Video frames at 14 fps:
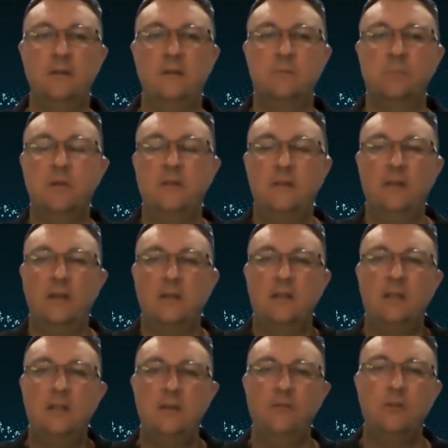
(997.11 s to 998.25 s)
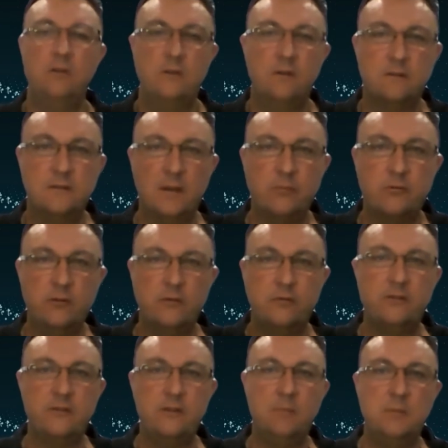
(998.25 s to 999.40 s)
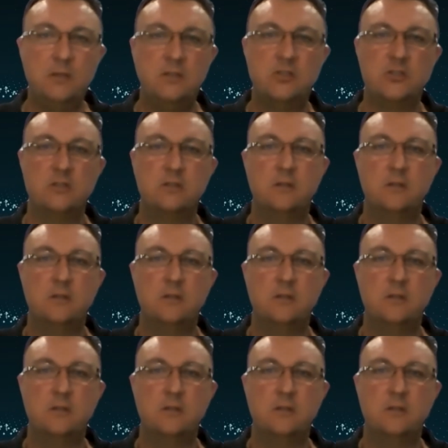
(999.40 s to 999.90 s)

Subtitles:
is a method that can give you the subsurface image